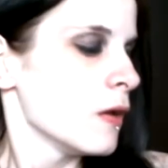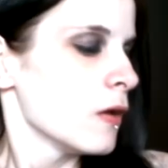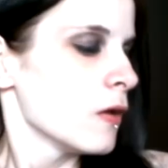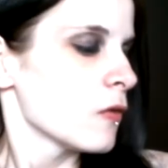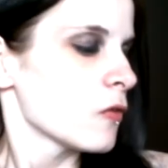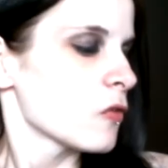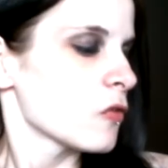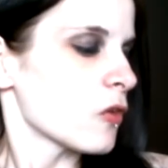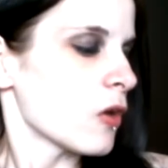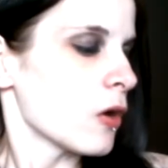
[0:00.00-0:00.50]

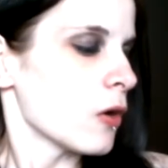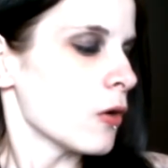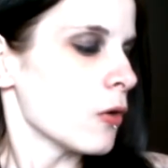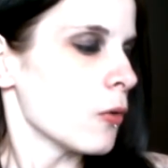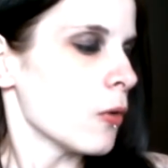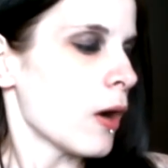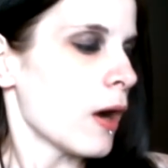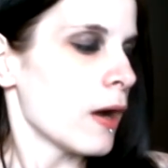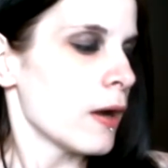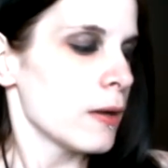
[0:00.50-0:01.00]

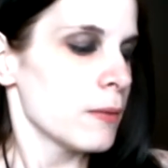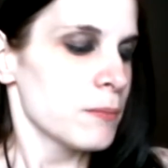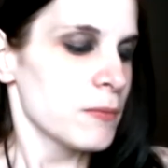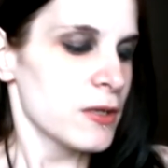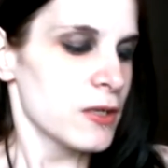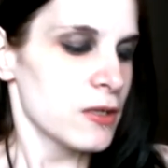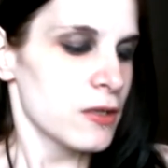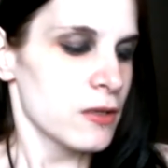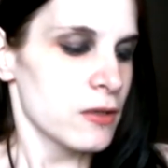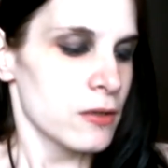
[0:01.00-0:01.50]
So I'm
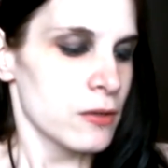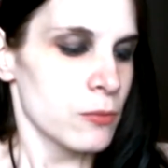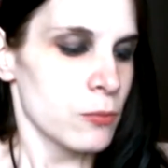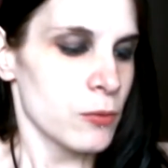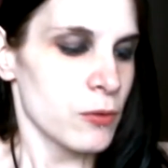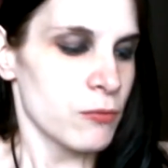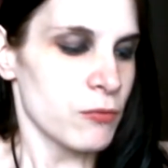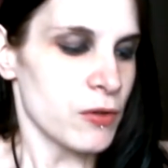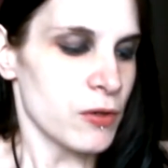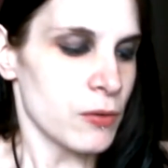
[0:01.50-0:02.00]
gonna
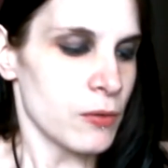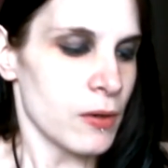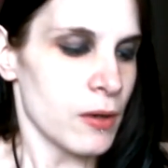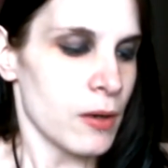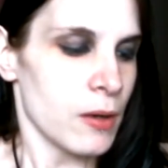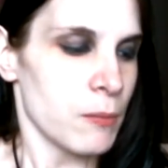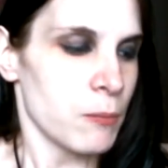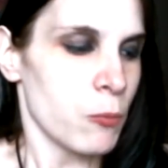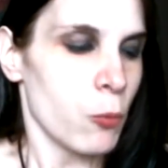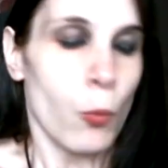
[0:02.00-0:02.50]
review
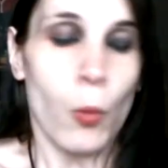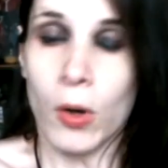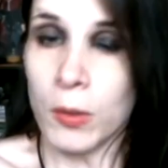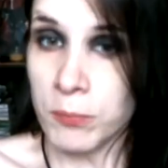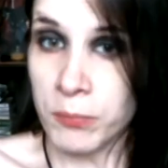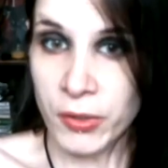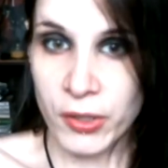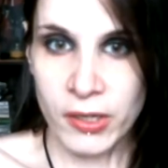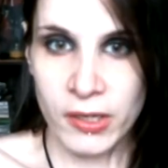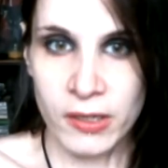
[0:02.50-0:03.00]
one
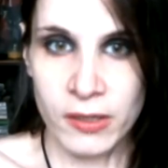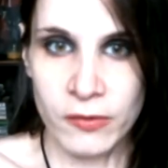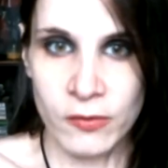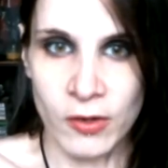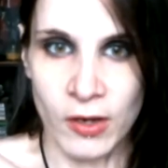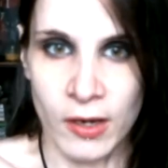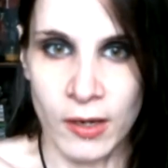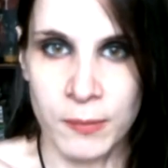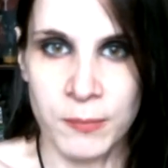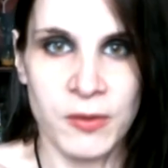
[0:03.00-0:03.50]
book at a
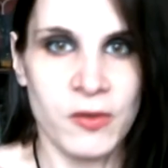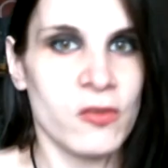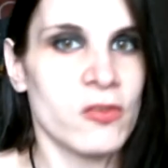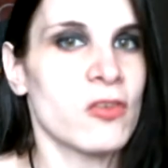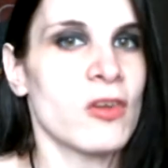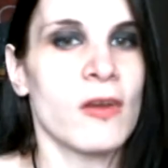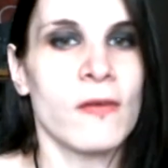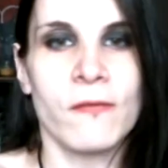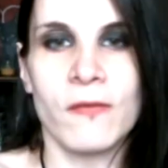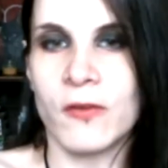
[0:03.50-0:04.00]
time
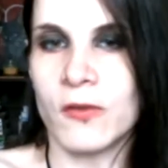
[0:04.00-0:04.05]
instead of the